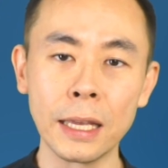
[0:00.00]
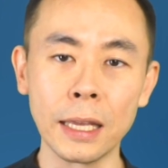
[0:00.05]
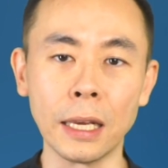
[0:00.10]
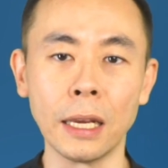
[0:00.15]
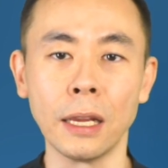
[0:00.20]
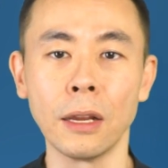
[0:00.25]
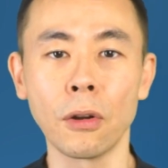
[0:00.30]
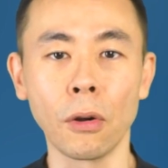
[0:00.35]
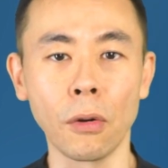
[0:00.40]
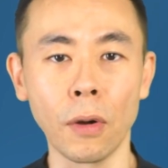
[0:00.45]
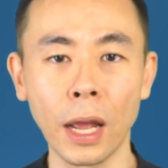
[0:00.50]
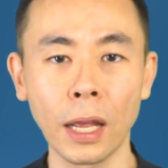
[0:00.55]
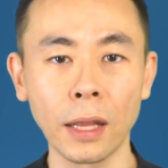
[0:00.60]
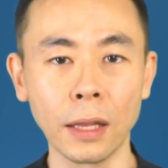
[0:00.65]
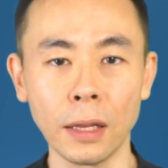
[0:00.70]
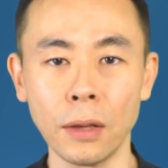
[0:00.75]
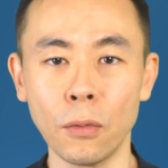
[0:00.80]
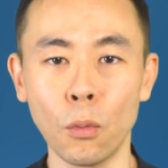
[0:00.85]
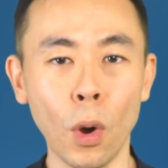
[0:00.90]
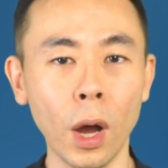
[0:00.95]
eating
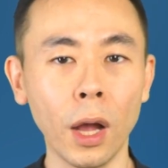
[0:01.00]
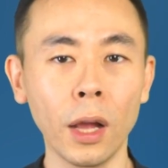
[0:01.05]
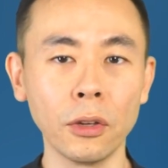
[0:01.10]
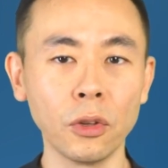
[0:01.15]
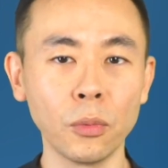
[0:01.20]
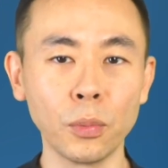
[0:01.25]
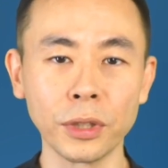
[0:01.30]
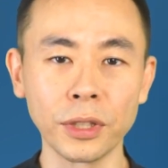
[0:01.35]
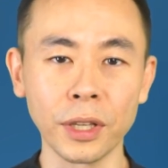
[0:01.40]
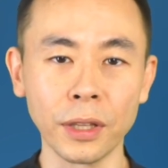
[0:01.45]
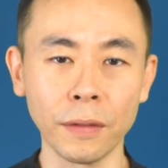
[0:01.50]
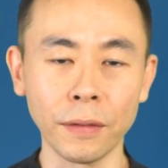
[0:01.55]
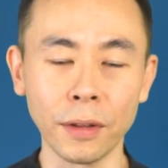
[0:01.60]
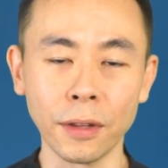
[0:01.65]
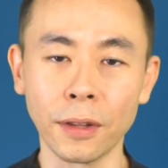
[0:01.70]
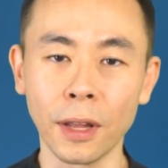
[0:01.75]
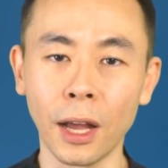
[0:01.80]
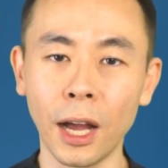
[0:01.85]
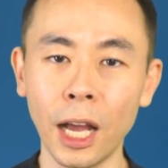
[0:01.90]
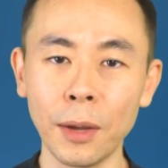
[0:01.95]
correctly 100% of
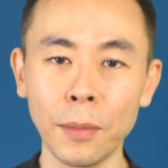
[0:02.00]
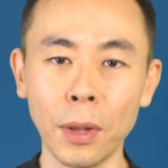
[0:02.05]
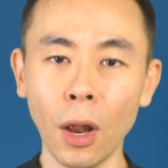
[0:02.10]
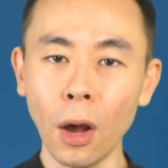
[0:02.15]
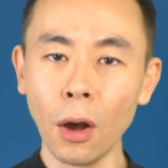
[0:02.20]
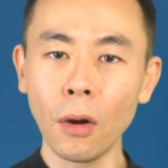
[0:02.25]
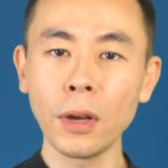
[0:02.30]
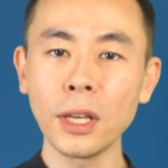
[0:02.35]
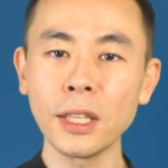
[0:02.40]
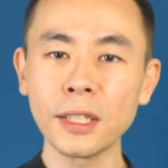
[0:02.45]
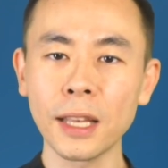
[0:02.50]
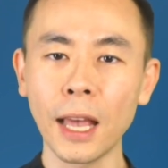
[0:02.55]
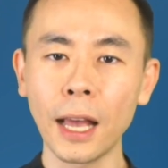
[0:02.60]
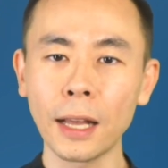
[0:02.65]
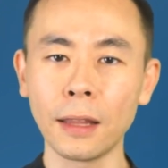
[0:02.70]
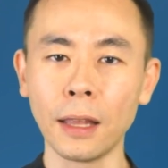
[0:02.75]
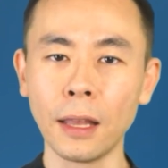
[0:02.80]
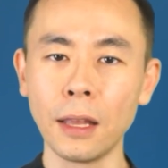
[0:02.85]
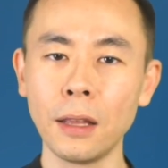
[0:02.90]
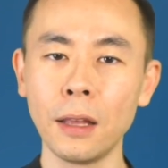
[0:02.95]
the time, and always
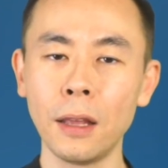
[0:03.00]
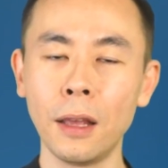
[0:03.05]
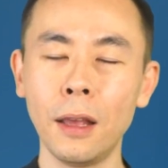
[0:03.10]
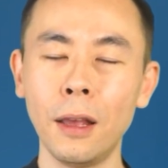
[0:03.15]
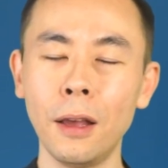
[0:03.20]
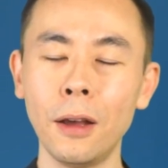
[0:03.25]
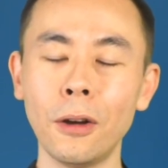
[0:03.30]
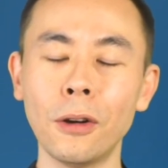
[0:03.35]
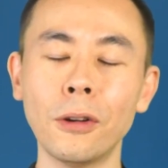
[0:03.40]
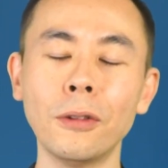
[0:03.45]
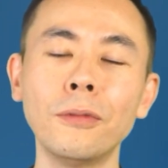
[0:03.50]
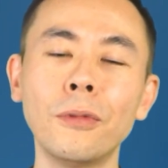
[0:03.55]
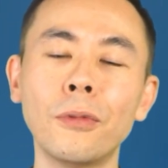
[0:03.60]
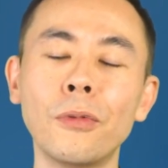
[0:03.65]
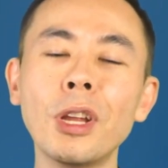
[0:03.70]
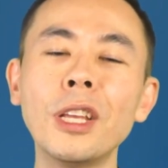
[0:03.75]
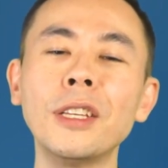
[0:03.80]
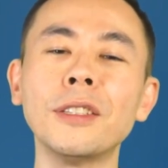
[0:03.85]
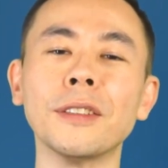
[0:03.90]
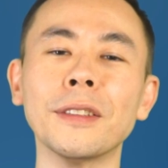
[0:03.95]
acting on
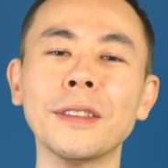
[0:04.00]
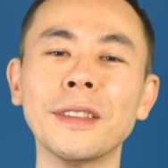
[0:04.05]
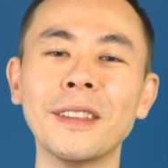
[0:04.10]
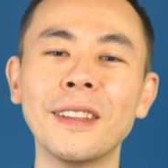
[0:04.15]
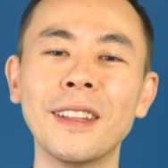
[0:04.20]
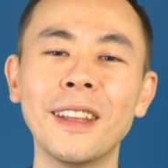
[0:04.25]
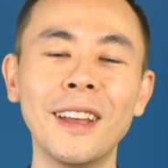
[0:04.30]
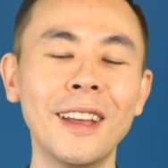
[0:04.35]
reason